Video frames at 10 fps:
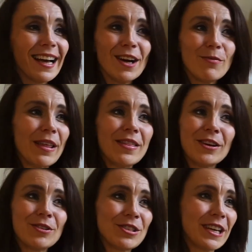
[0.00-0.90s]
when
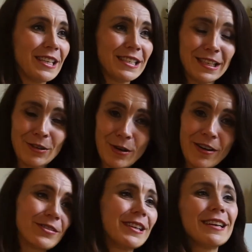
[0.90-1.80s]
negotiating or
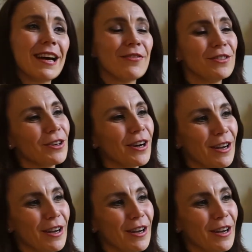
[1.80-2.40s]
after